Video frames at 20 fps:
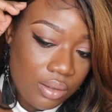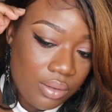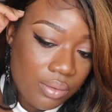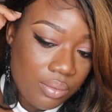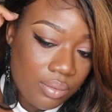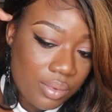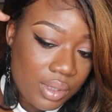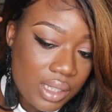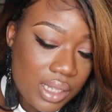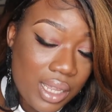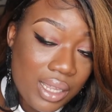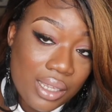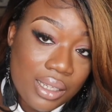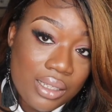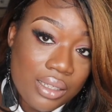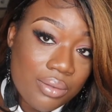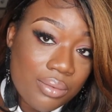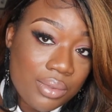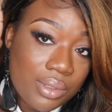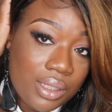once I get
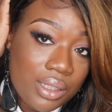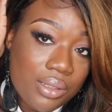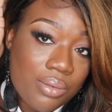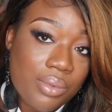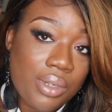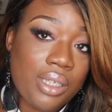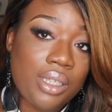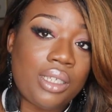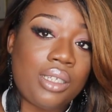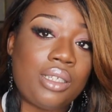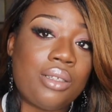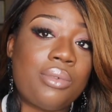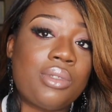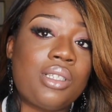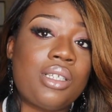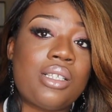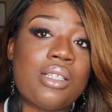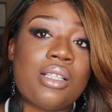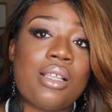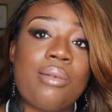done with
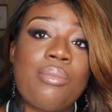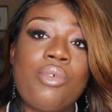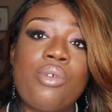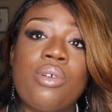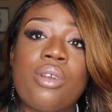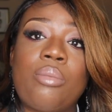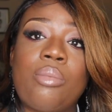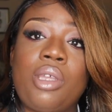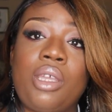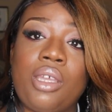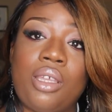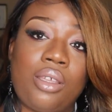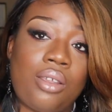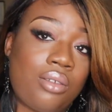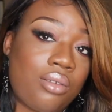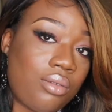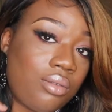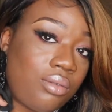this, I'm going to bed.